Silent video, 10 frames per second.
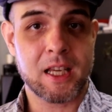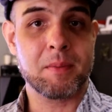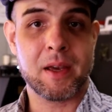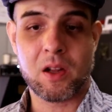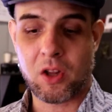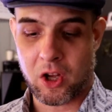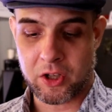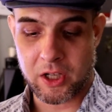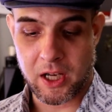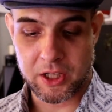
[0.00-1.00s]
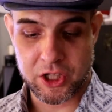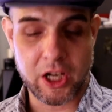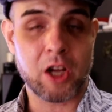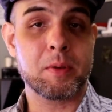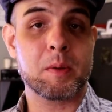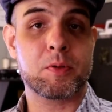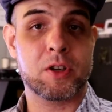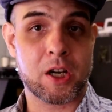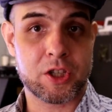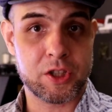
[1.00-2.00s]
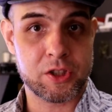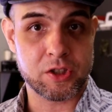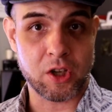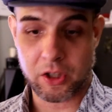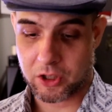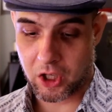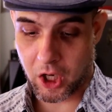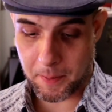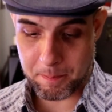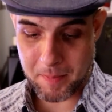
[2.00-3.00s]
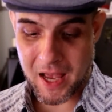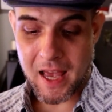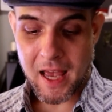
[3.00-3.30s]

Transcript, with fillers: email on glbproductions.com,